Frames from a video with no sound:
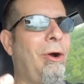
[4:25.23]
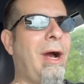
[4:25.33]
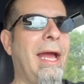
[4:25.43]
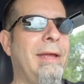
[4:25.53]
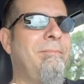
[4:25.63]

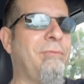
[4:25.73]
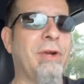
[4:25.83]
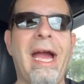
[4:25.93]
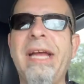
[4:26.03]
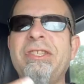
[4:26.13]
I
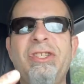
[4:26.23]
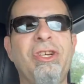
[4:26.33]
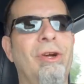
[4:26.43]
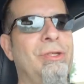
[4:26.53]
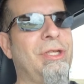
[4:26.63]
forgot to
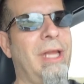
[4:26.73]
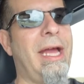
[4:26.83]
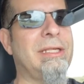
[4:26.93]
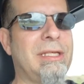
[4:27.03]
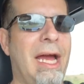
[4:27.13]
charge it
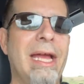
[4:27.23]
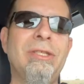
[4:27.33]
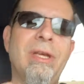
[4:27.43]
last night,